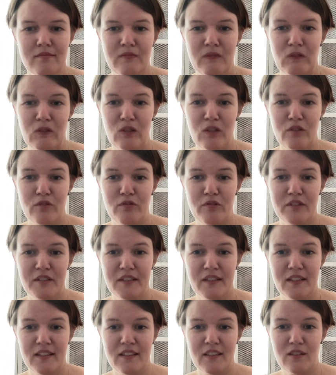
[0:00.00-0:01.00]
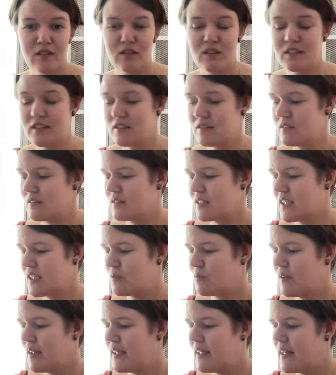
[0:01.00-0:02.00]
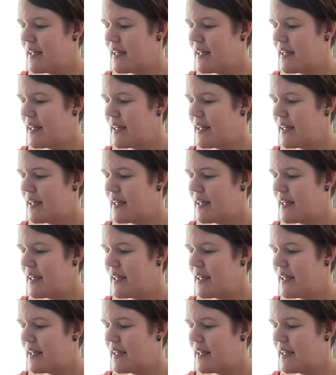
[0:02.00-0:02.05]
not fitting at all. So that's why